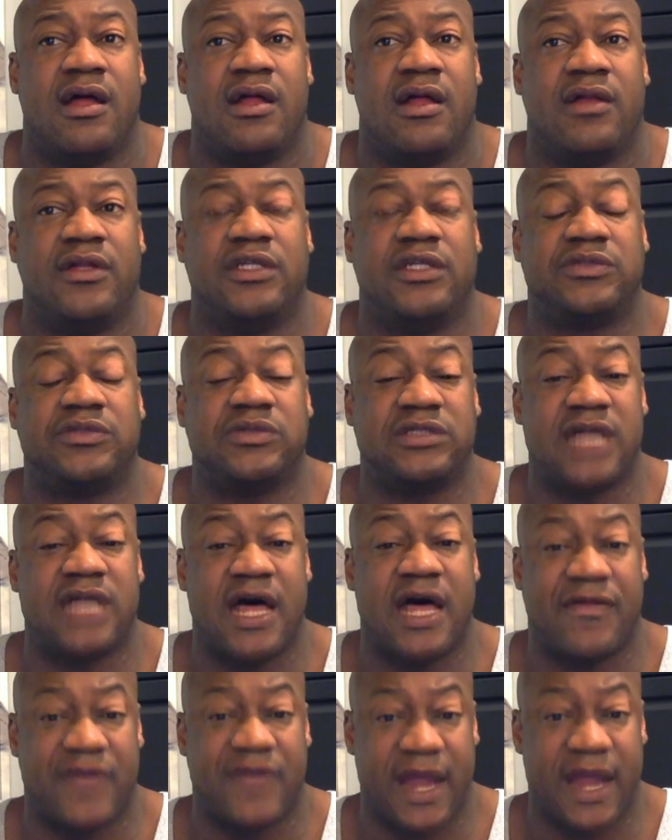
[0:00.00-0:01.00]
This was
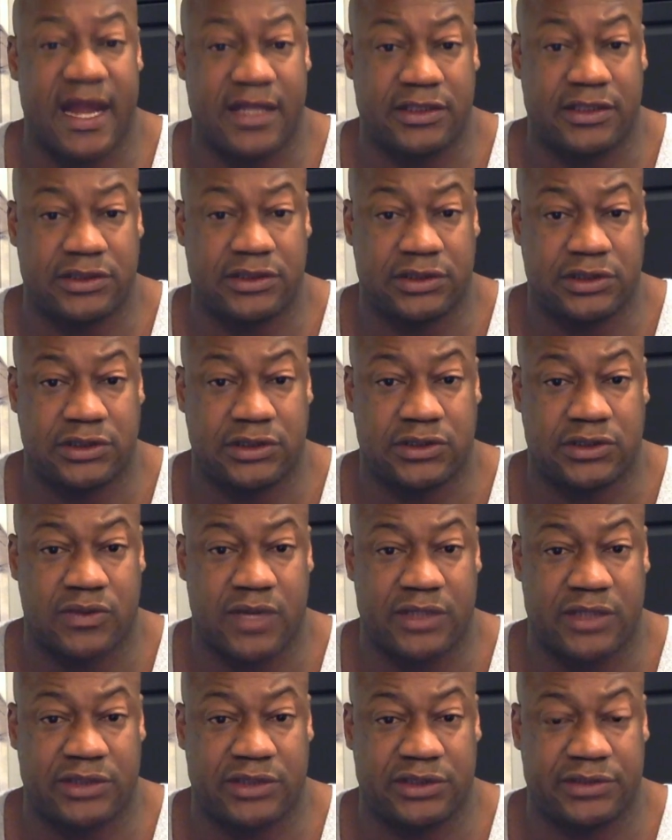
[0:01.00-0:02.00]
not the answer to this
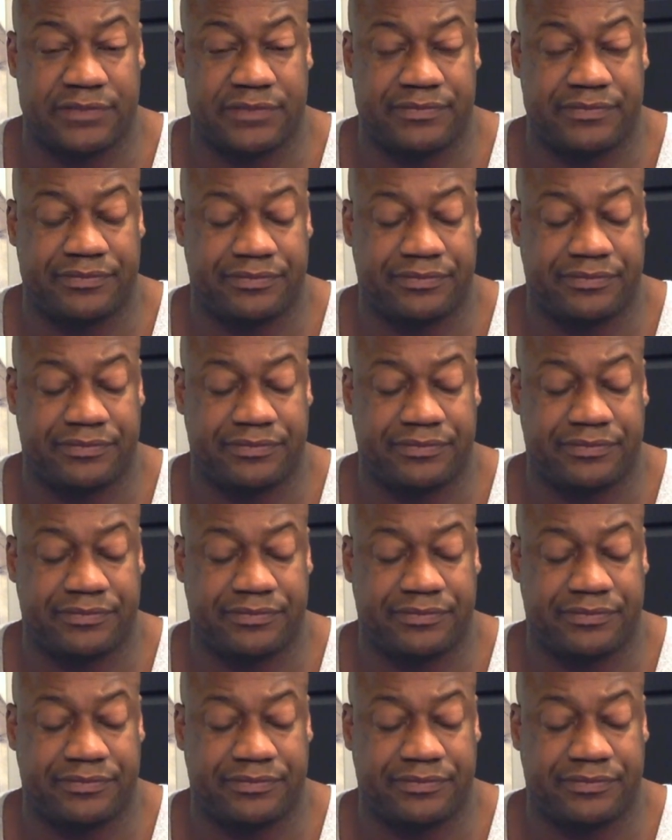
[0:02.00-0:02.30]
question.